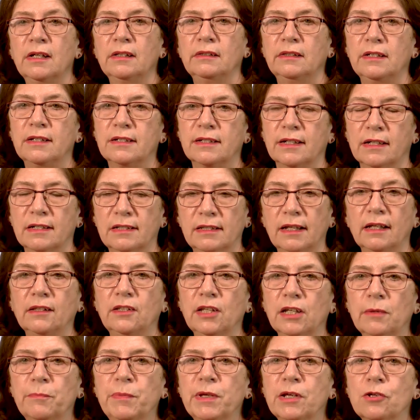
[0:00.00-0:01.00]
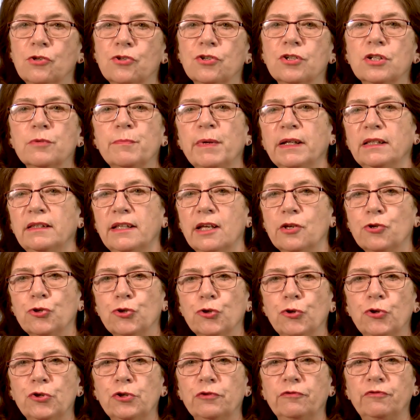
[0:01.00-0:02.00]
These are static pictures, but they
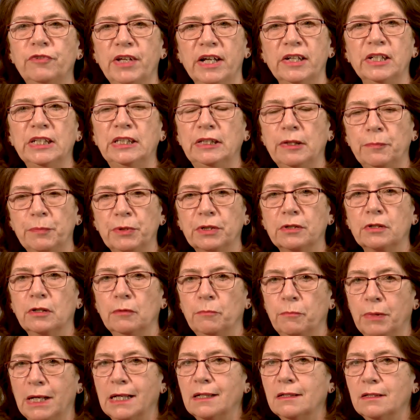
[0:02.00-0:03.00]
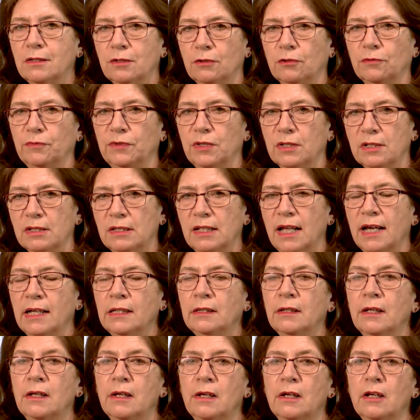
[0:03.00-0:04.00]
show you very typical parts of the slide